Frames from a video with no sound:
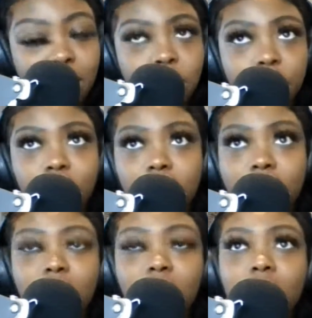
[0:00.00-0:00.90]

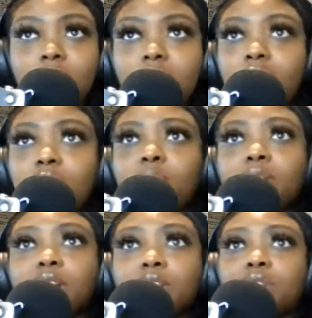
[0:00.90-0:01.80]
Y'all saw
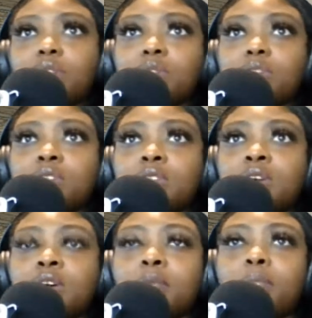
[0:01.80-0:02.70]
one of those
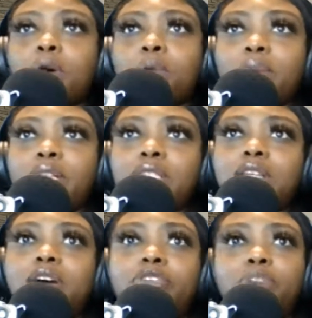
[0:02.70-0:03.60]
moments
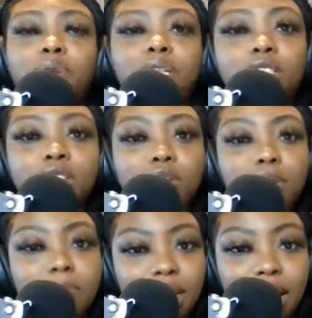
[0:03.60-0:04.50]
a few months ago
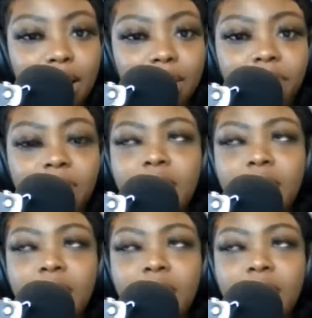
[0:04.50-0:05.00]
in my life.